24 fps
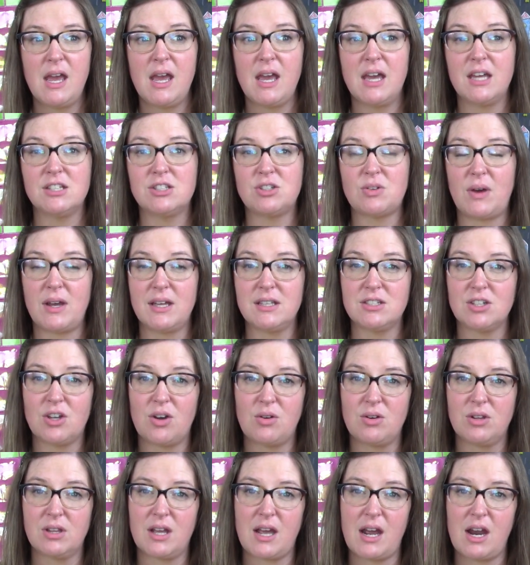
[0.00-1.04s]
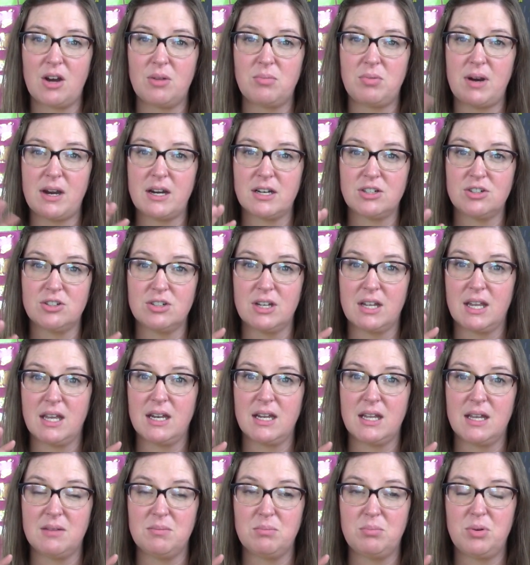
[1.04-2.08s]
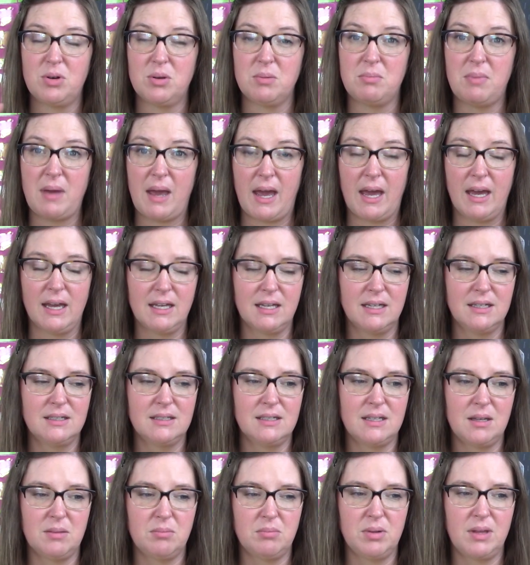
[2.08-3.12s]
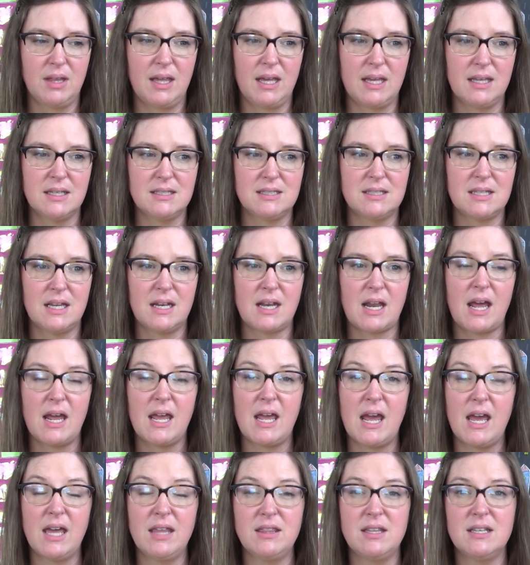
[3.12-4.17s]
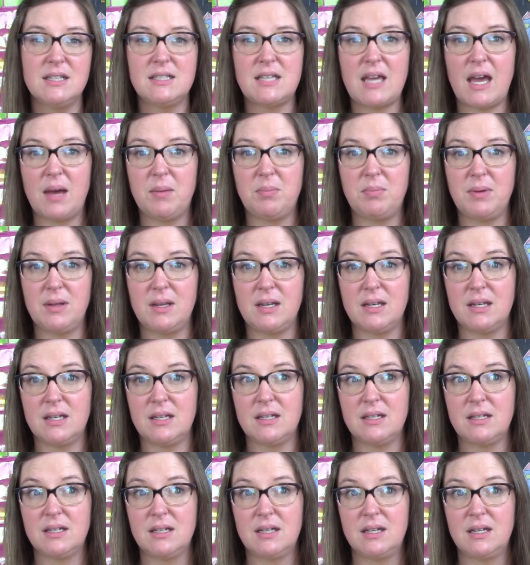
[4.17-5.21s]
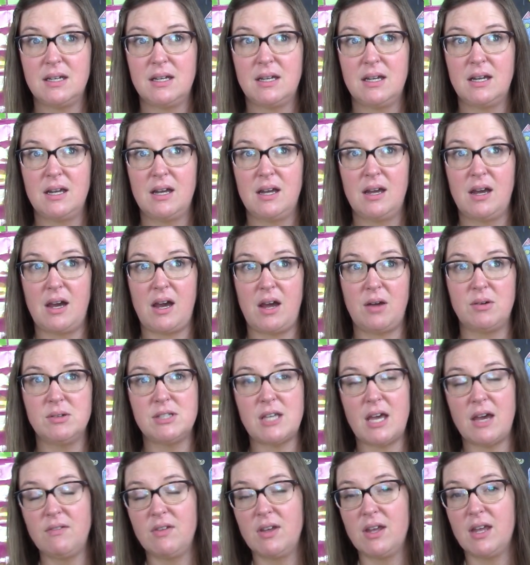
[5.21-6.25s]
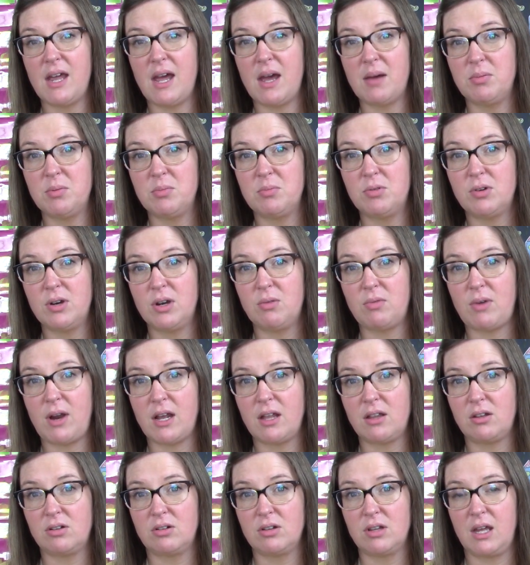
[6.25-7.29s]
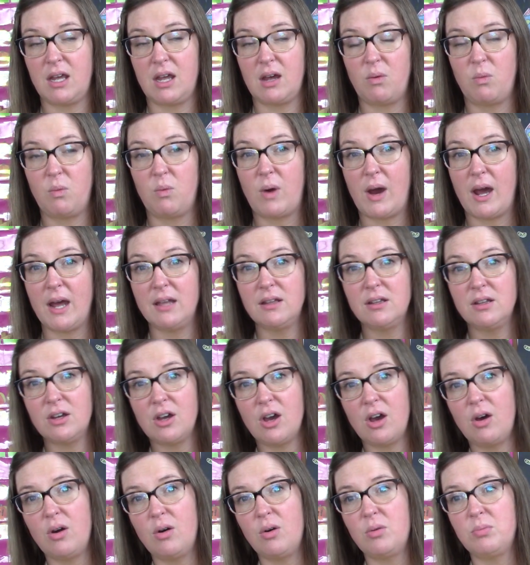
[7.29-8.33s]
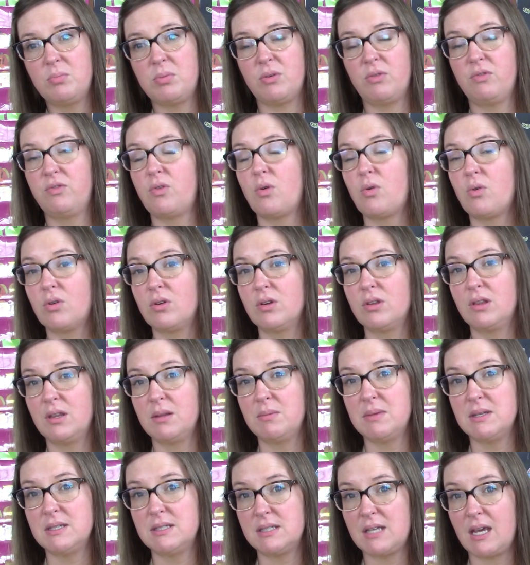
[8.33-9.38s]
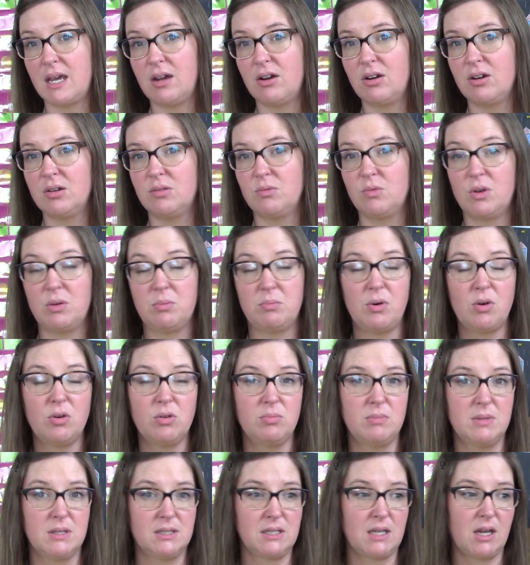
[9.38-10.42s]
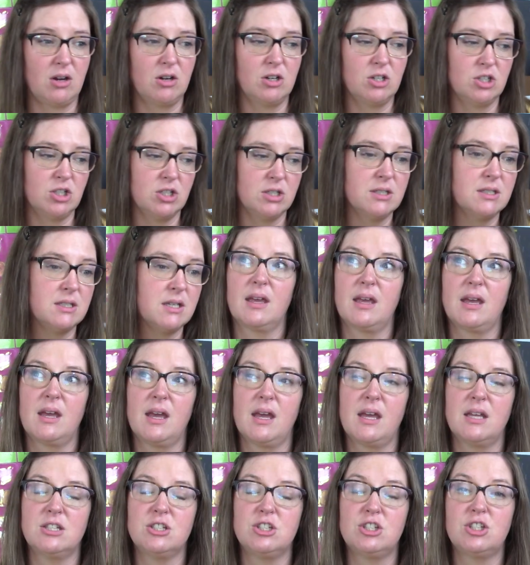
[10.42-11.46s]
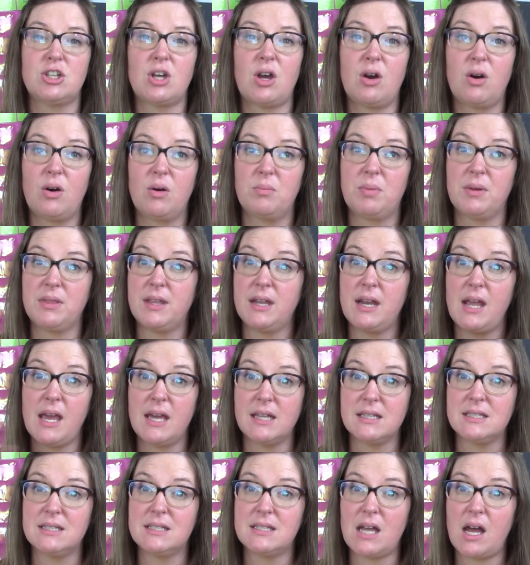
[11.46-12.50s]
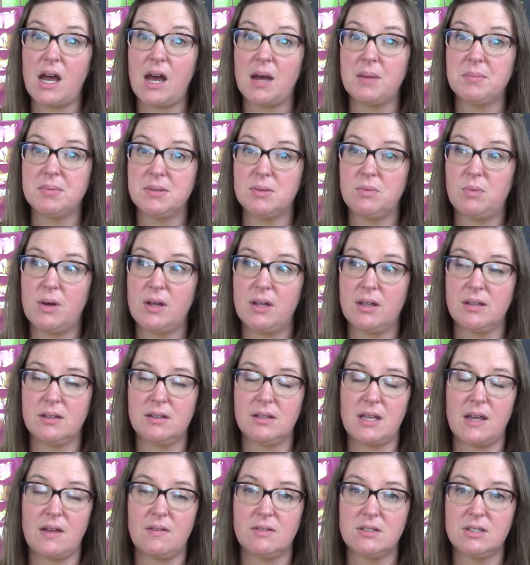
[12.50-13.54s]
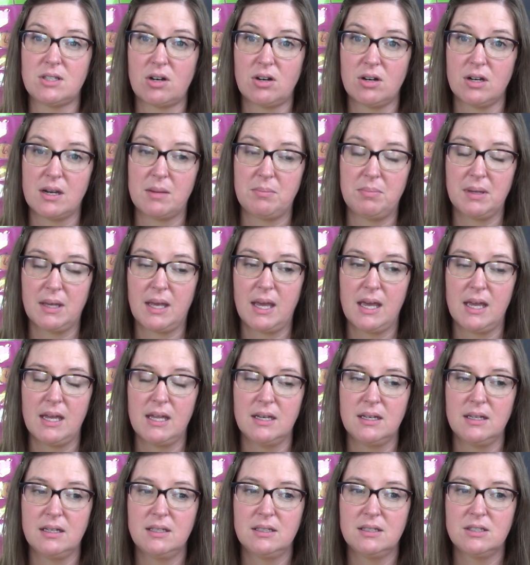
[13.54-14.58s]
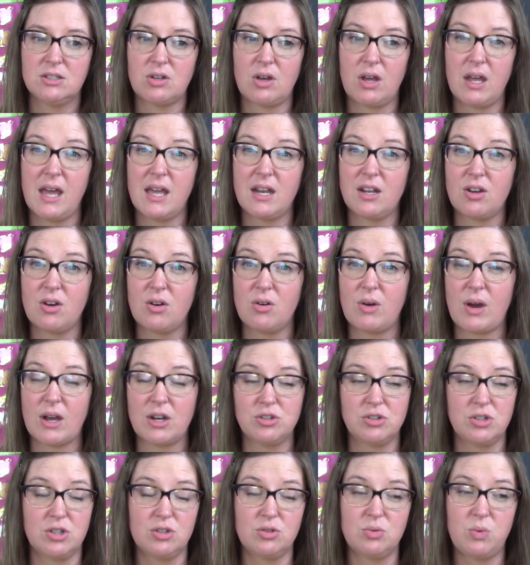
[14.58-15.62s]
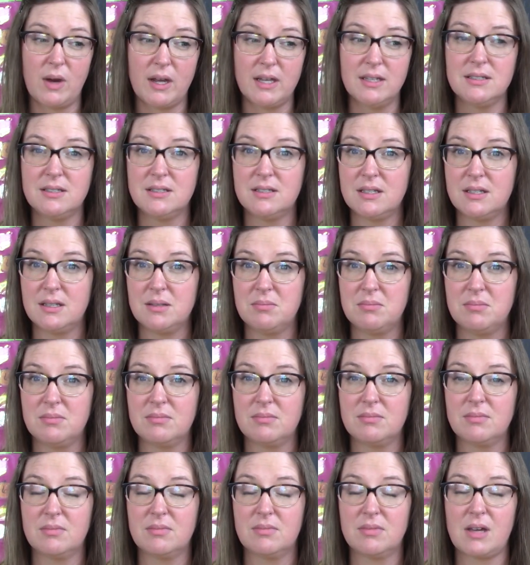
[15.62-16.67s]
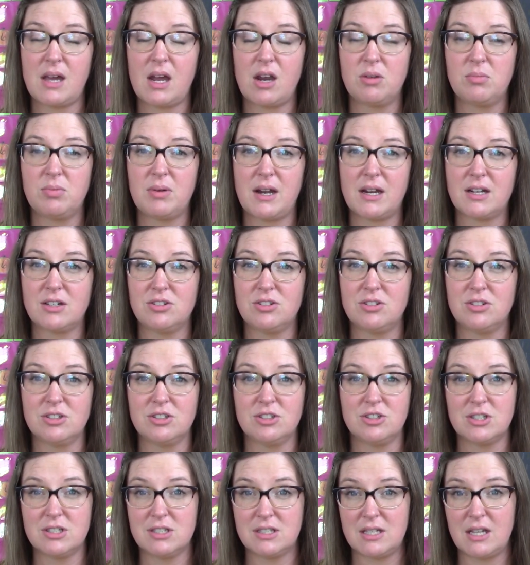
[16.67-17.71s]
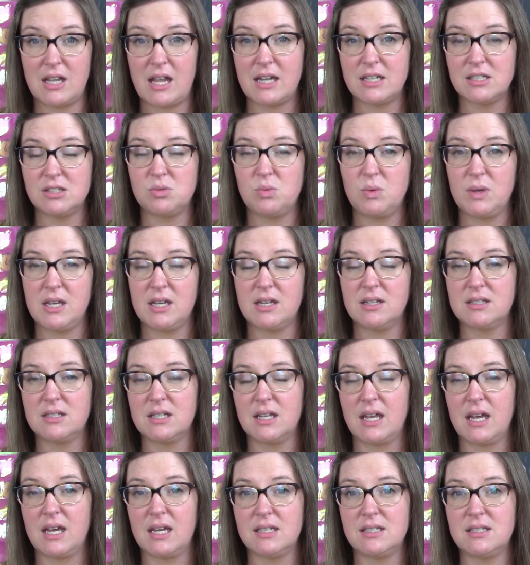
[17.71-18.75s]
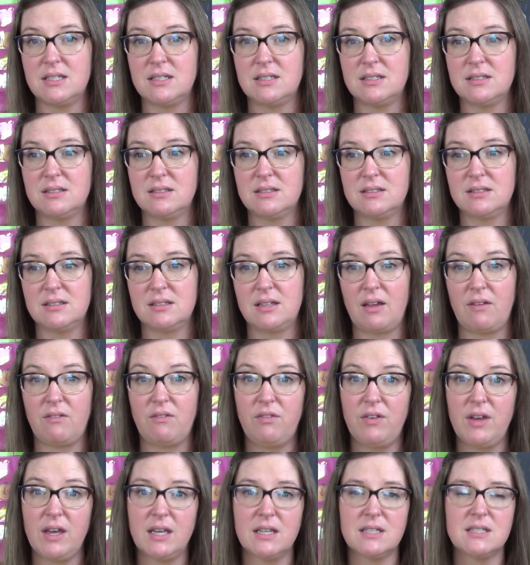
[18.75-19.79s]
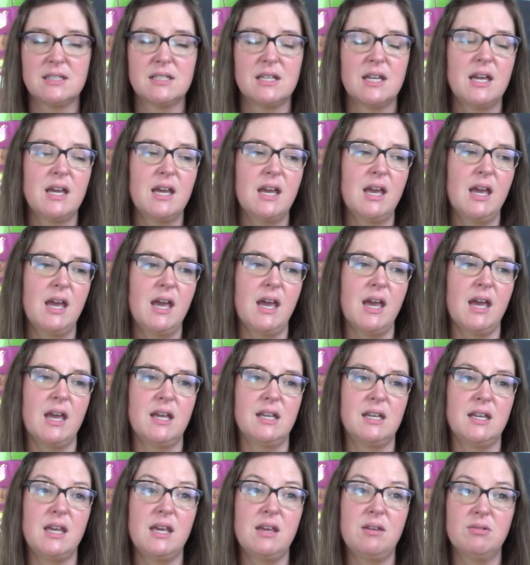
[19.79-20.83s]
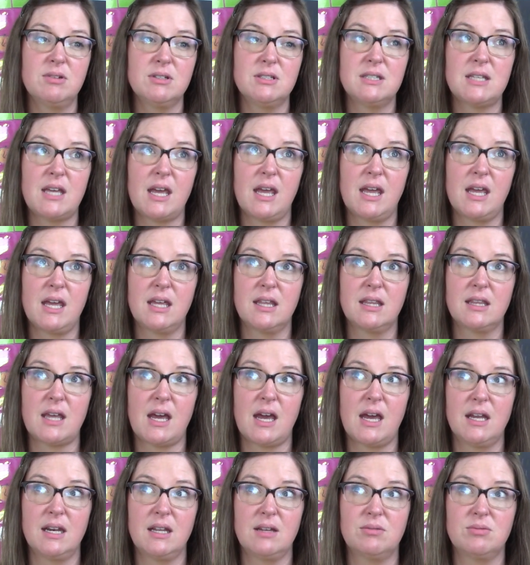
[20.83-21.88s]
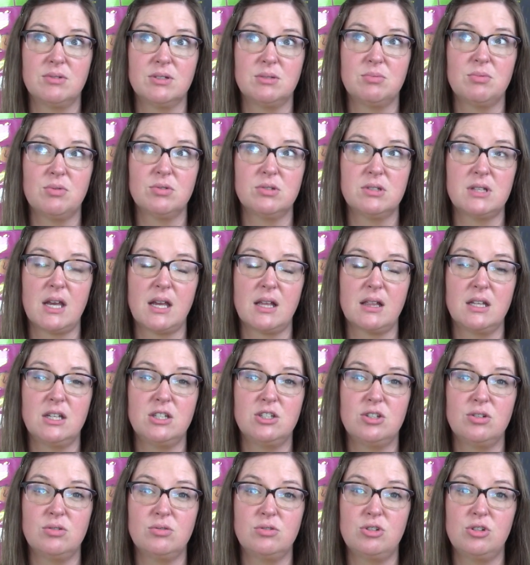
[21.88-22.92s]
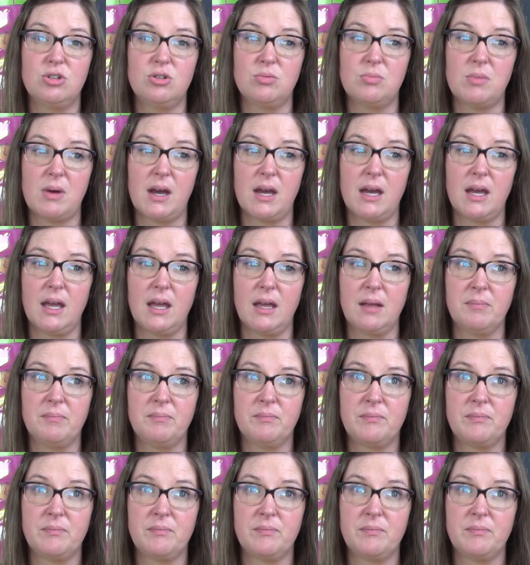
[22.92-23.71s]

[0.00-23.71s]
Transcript: And so I had to go to the chiropractor to get it put back in place. And I had this happen I was having it happen pretty regularly a while ago before the miscarriage, well, both miscarriages. And so, but then it had stopped. Well, they've started up again. So I had to go actually twice to the chiropractor in just the last week to get it fixed. And he was saying that it was most likely due to my